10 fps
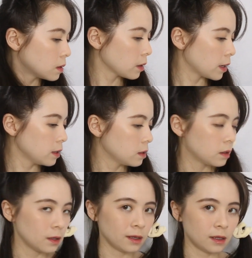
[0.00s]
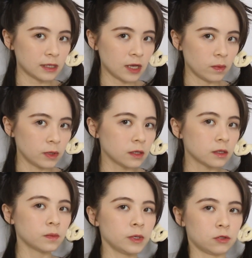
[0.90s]
Okay, it does help a
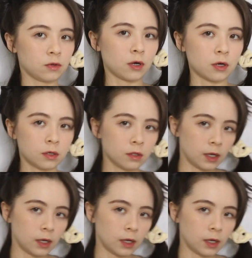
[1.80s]
little bit to curl.